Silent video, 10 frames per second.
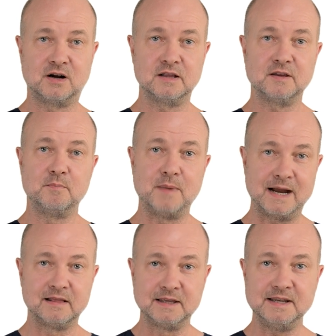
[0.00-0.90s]
called
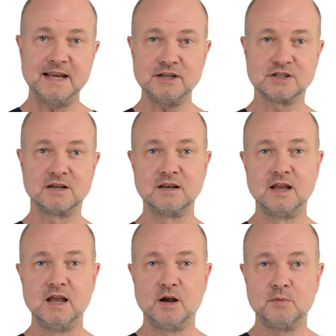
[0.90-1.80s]
myelination,
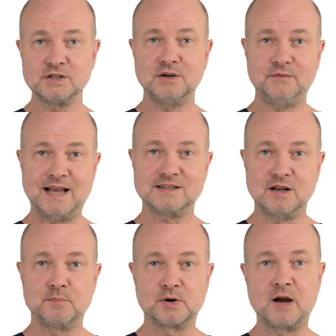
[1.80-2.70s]
which affects
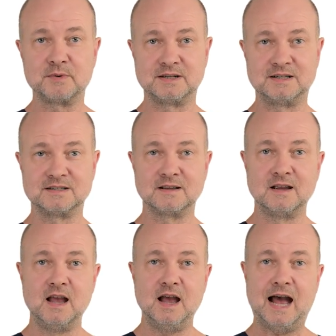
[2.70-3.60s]
their properties.
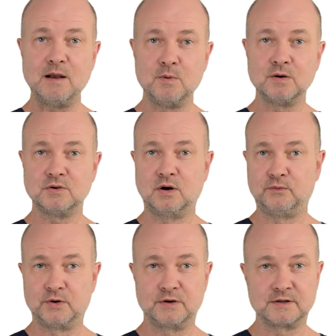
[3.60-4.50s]
I won't go
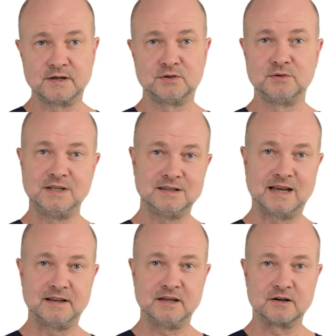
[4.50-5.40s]
further into
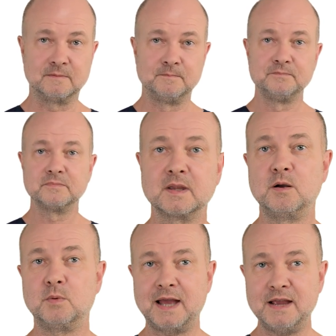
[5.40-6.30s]
detail here.
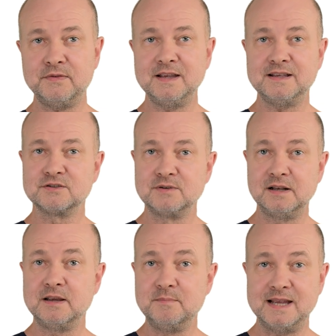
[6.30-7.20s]
What I think is
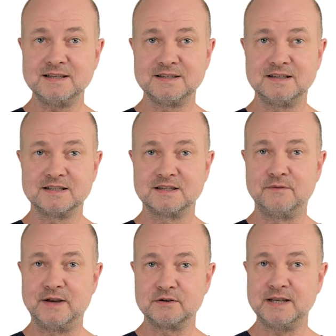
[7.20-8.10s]
really amazing is the
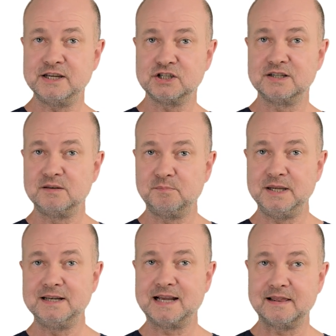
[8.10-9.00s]
variation in
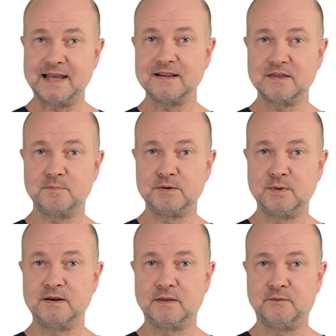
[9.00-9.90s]
penile length
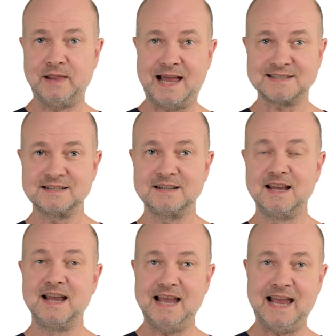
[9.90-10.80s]
between the flaccid
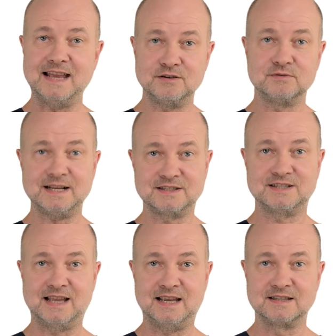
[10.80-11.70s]
and erect
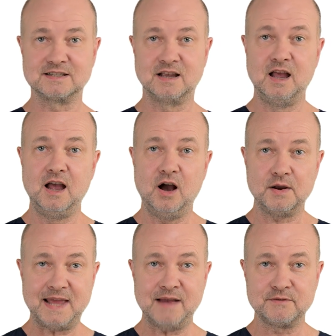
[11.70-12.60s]
states.
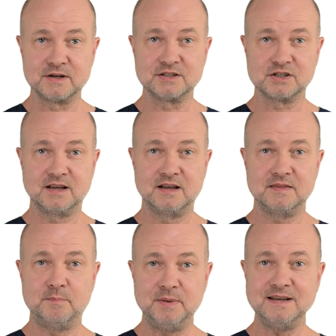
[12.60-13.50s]
On average,
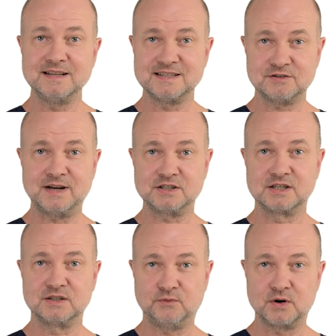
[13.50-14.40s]
the penis
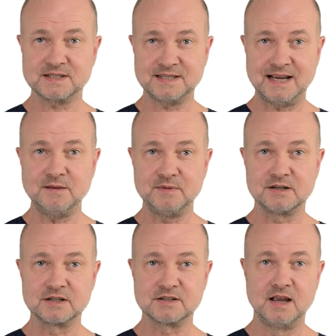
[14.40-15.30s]
stretches 4
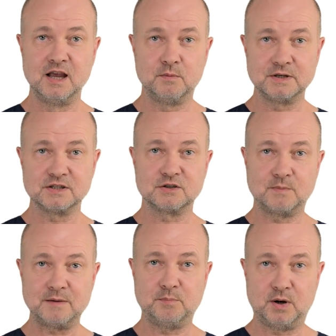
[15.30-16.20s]
centimeters, which is
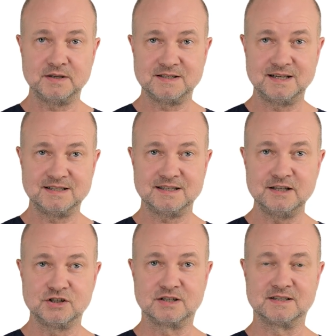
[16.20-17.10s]
1.6
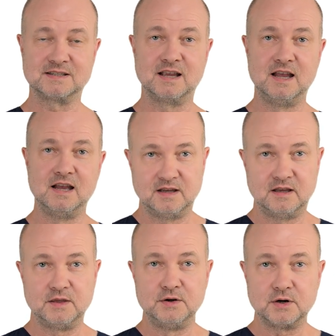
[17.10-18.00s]
inches.
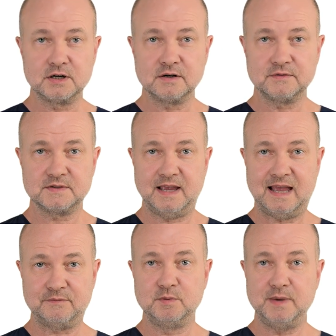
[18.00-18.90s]
The nerves
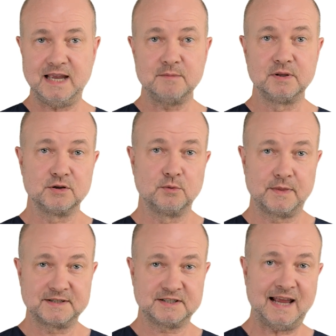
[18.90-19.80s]
have to be able to
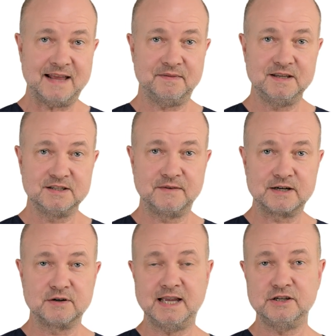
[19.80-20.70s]
withstand these
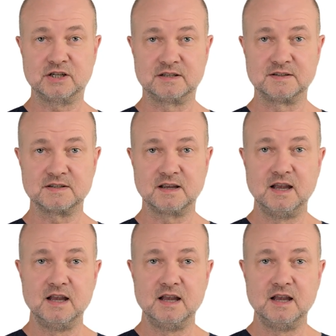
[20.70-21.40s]
variations.